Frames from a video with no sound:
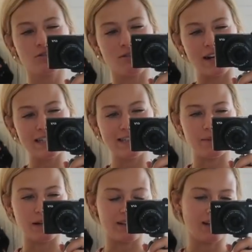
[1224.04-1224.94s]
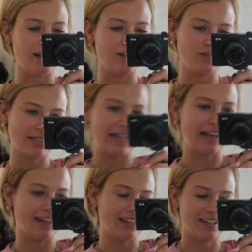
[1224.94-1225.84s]
crazy about the colour. Obviously, I
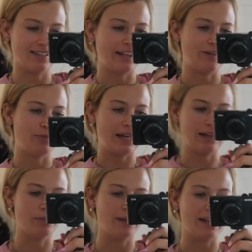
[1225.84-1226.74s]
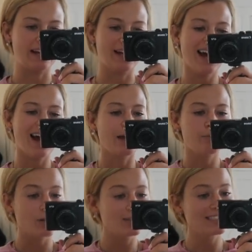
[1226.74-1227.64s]
like it because I love pink, but then I
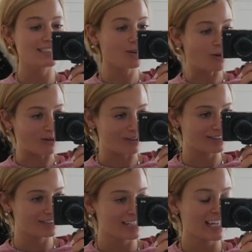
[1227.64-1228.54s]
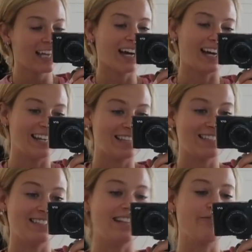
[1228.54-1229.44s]
put it on, and it
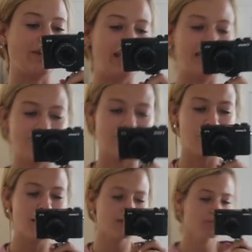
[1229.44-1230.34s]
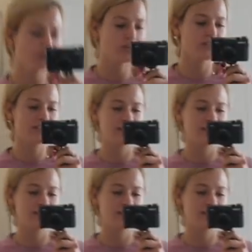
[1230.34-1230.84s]
is lovely. It's a much more of a